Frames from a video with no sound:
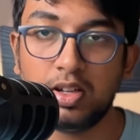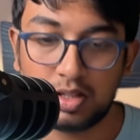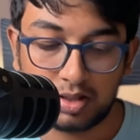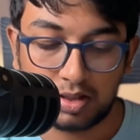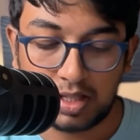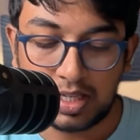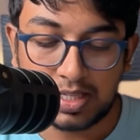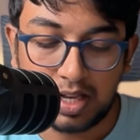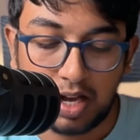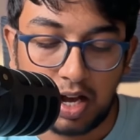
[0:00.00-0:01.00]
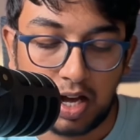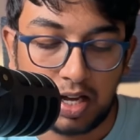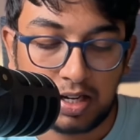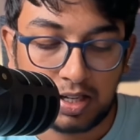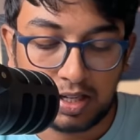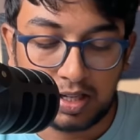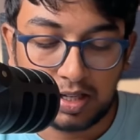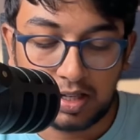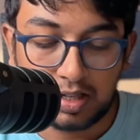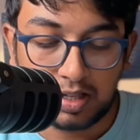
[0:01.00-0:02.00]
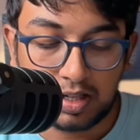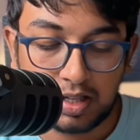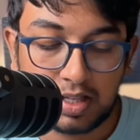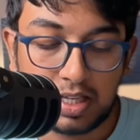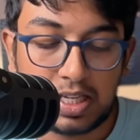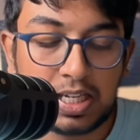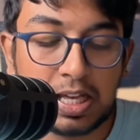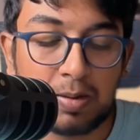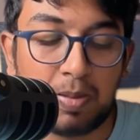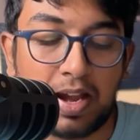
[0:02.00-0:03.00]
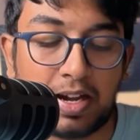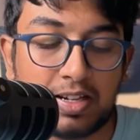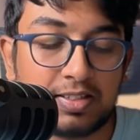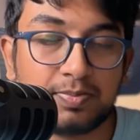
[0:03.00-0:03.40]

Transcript: these are inner planets.